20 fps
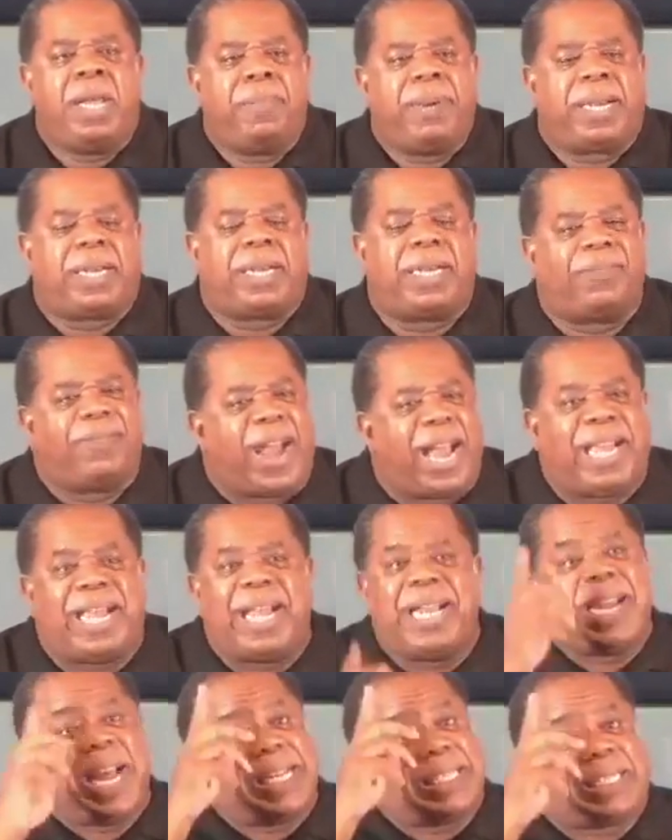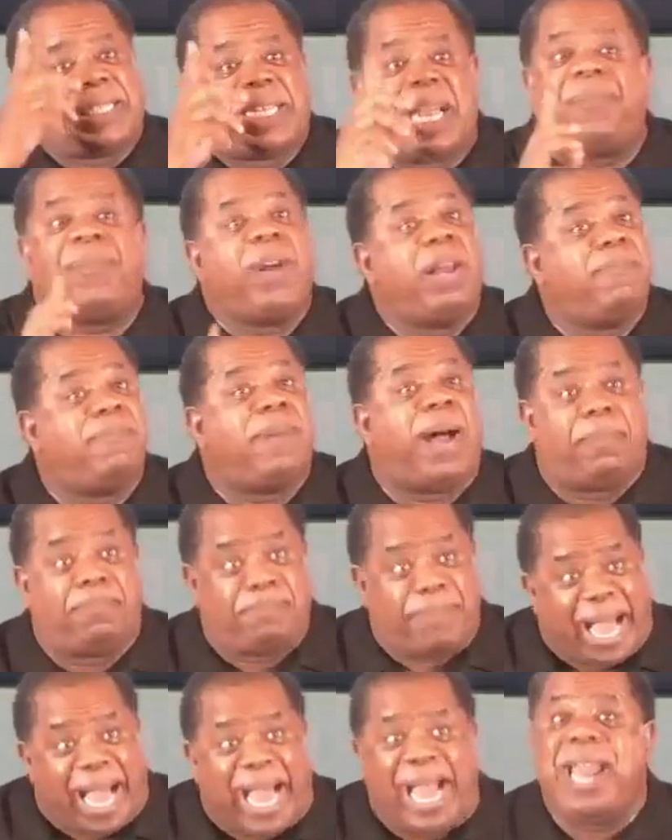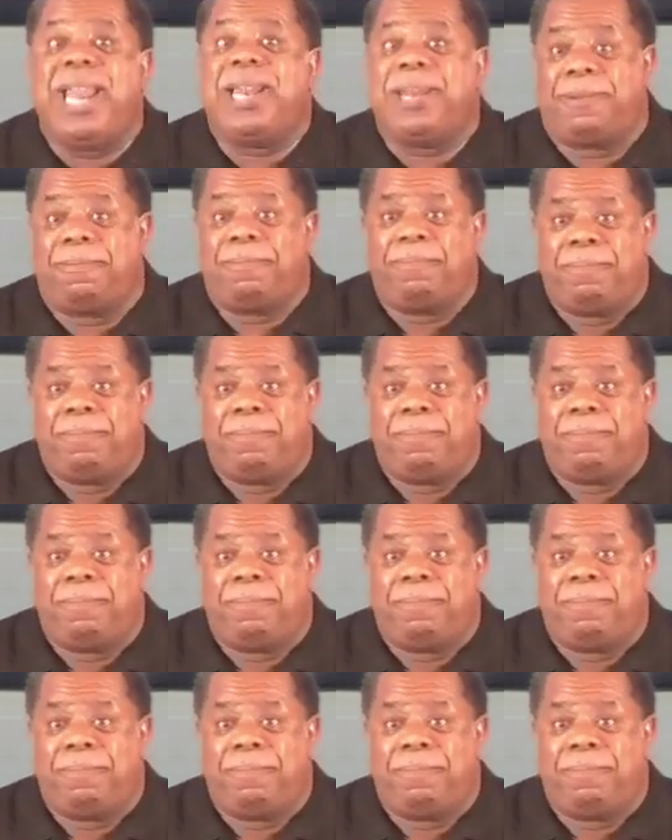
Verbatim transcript: Because if I get that stuff in my mind,